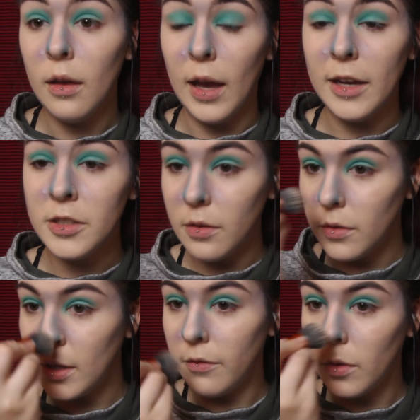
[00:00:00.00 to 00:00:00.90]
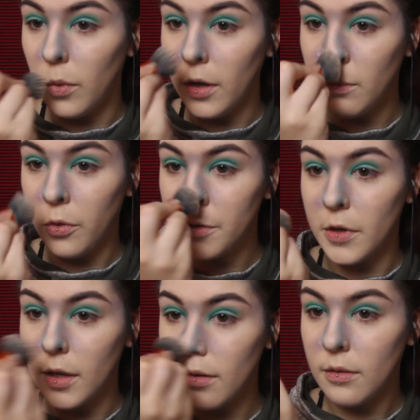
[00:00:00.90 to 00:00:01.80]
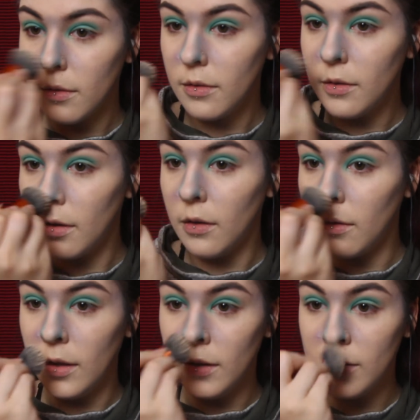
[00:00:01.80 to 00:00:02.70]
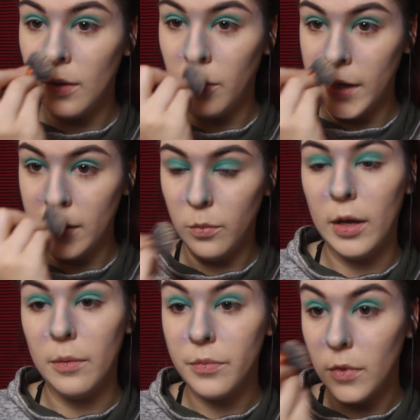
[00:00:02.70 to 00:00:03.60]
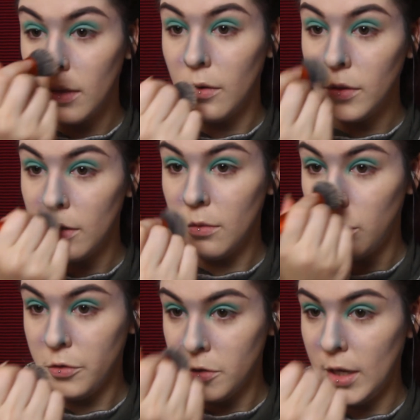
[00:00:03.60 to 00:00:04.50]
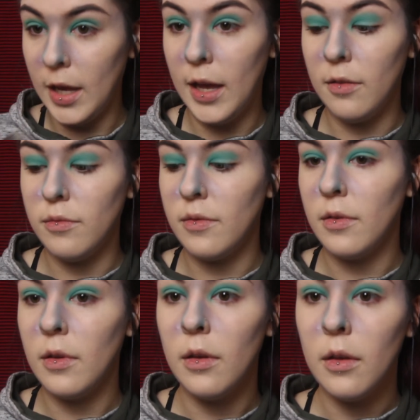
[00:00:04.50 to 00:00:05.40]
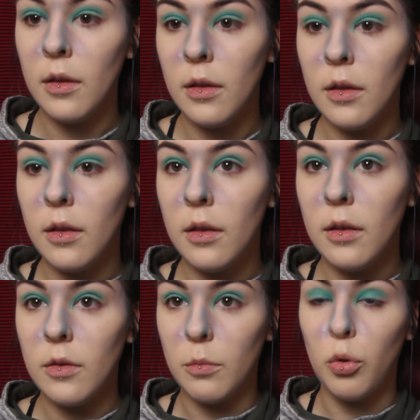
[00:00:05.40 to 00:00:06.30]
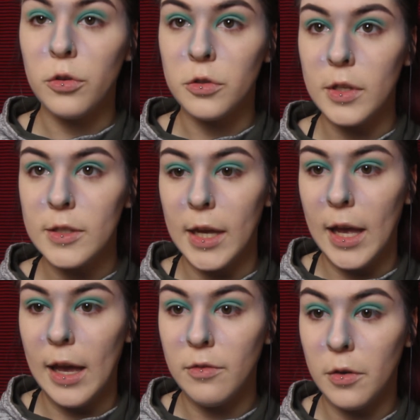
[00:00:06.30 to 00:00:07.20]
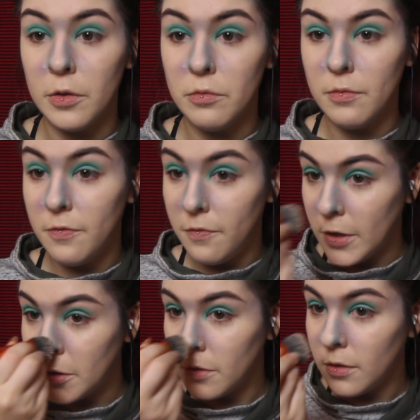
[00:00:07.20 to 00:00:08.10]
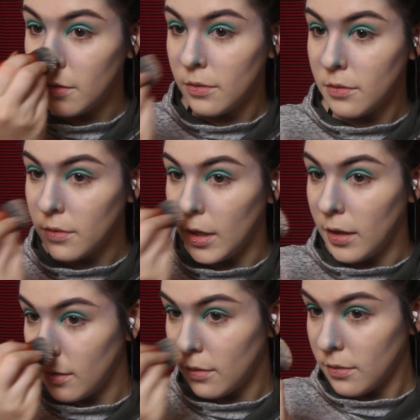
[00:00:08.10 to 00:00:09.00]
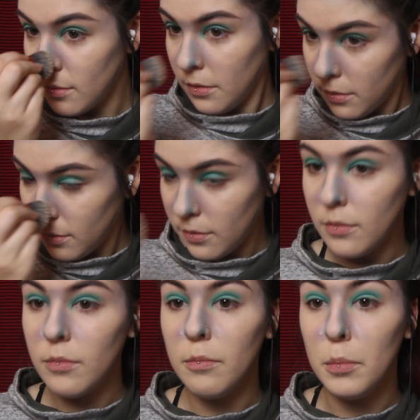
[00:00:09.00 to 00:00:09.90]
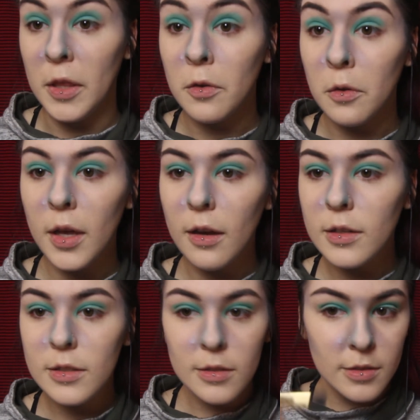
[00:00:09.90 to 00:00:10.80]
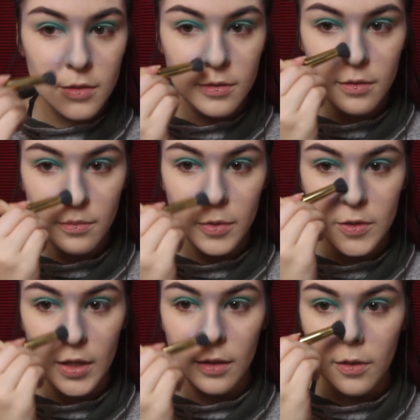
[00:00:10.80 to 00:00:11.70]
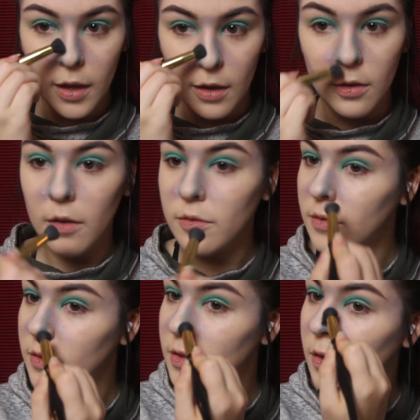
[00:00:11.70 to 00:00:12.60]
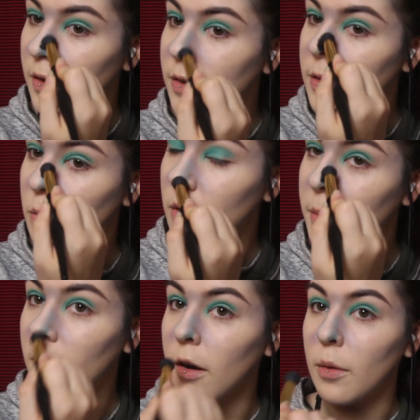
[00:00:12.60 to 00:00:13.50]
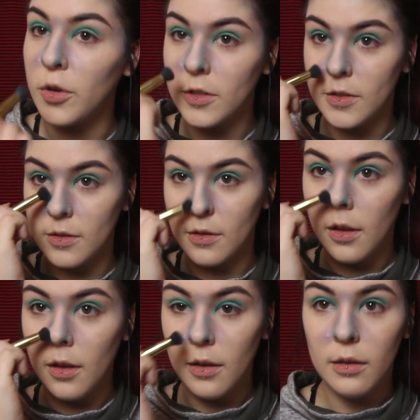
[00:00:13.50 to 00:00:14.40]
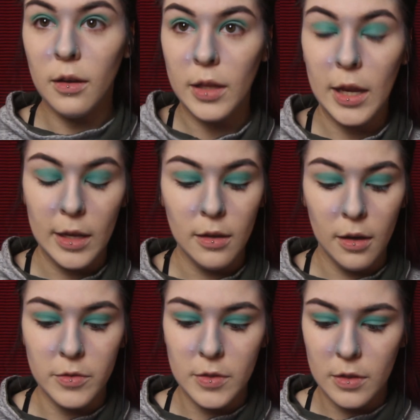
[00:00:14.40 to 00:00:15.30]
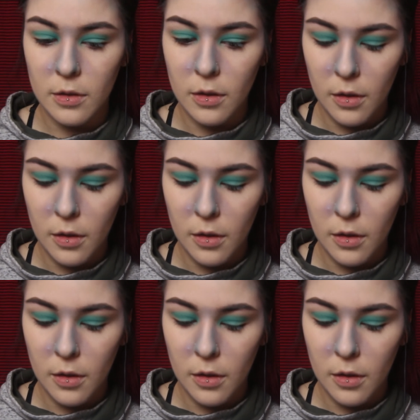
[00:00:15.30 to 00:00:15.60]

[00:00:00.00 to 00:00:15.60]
I actually only have the one portrait. So unless I wanted, well, the only other portrait I have, or portraits I have, are fictional, like mythical characters besides Gandalf. So I've got the one on my arm, which is a lady, obviously.